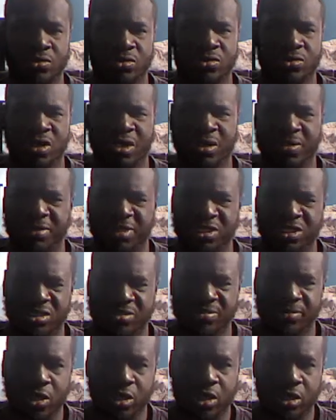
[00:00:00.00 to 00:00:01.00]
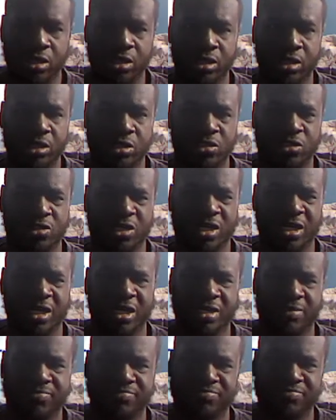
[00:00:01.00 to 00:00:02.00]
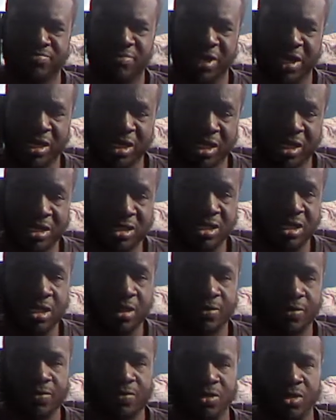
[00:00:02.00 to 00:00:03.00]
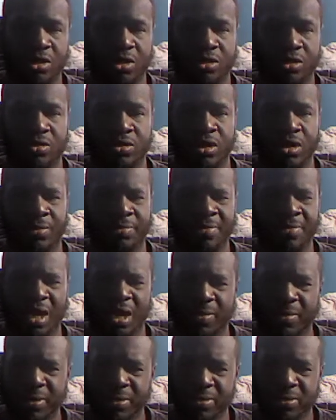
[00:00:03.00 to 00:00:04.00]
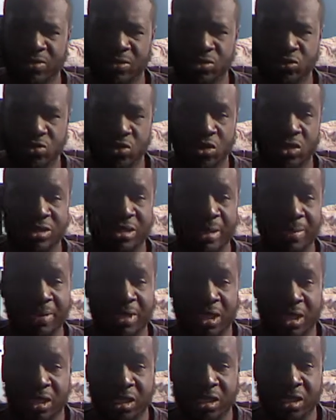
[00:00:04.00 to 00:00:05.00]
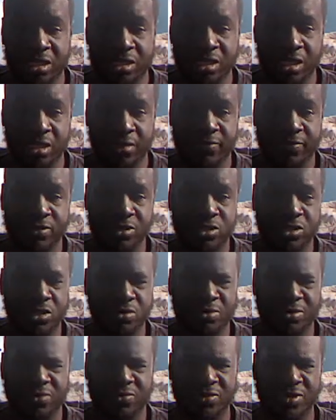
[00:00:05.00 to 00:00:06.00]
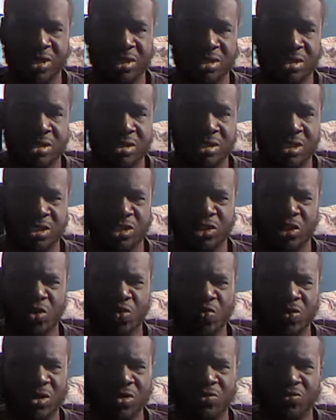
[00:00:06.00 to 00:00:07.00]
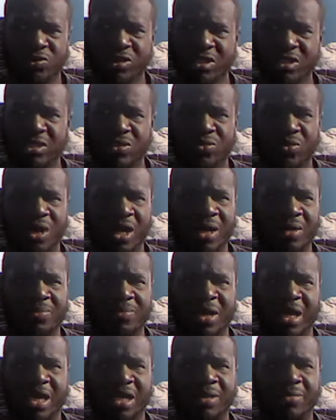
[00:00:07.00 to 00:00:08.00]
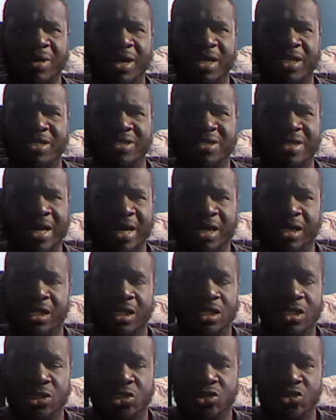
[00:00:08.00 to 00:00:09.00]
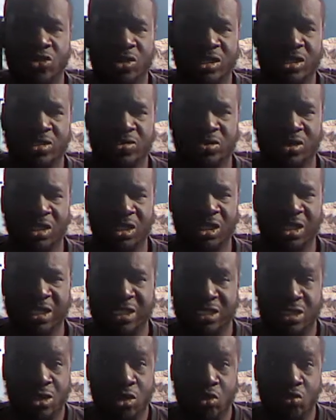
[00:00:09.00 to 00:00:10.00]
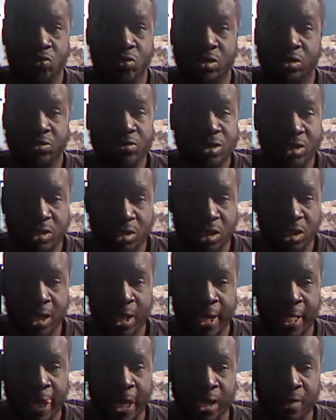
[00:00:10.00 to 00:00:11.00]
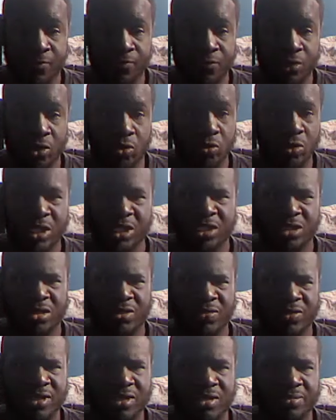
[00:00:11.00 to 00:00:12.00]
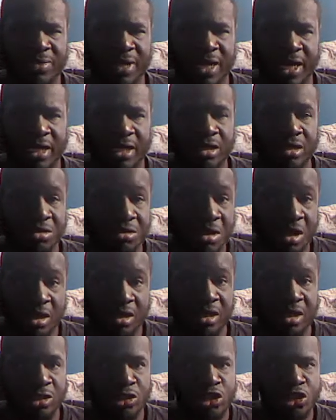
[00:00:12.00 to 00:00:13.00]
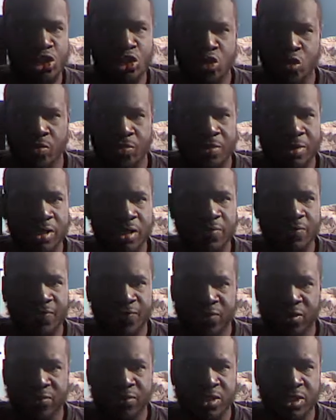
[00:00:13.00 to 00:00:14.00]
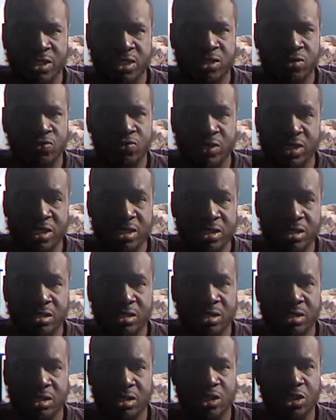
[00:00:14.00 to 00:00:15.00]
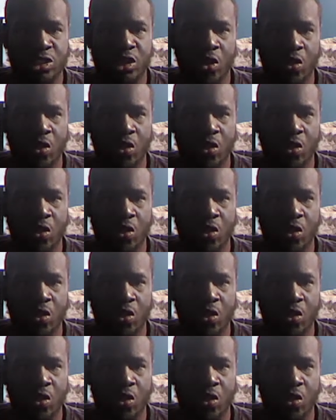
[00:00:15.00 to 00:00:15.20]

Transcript: Try to be smart, try to better yourself. Black people, what's wrong? Stop killing each other for stupid reasons. There's no real reason why anybody's dying in the streets, really. There's no real reason. What is the reason behind it? Nothing. Stupid, frivolous reasons. It's